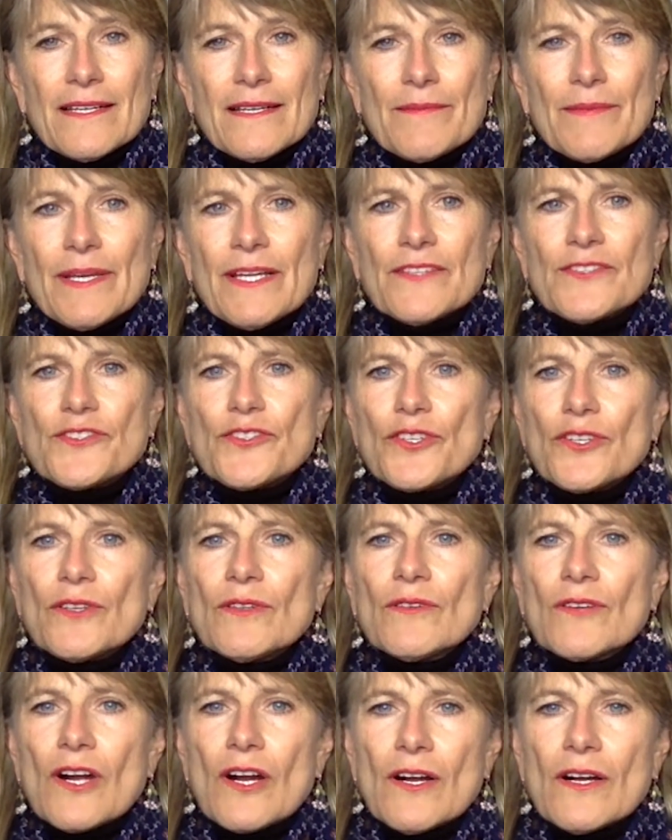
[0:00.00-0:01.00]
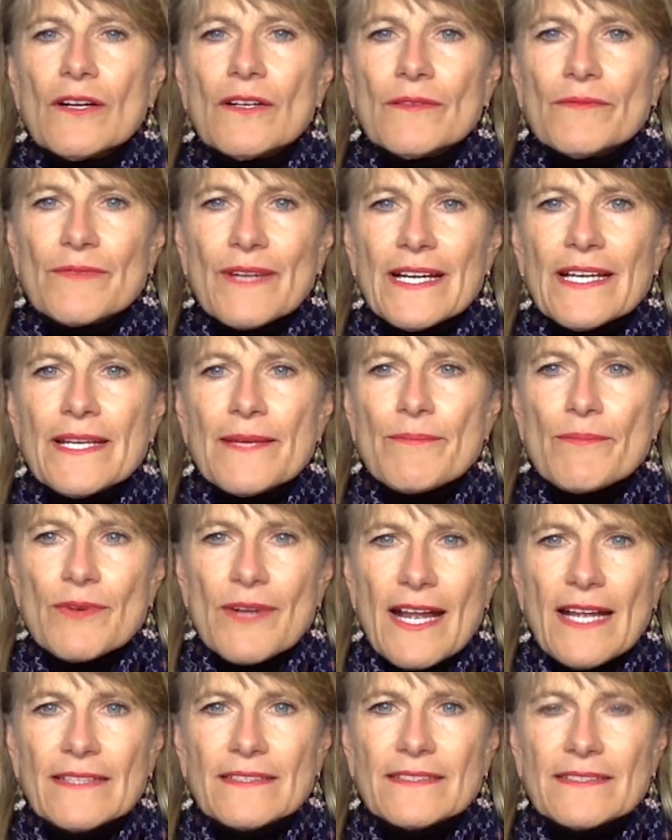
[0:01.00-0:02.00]
Because you're already
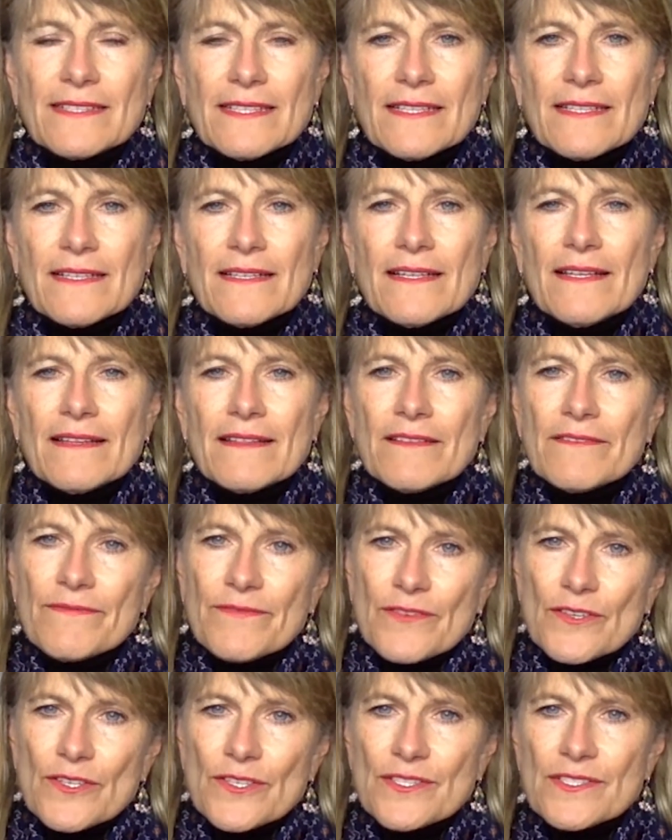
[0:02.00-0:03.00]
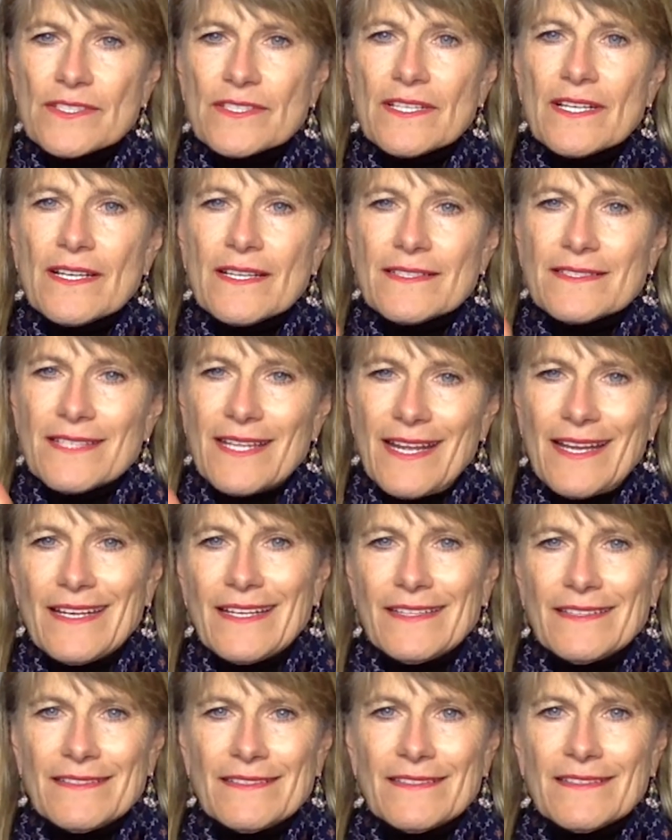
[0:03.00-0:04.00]
practicing the first tenet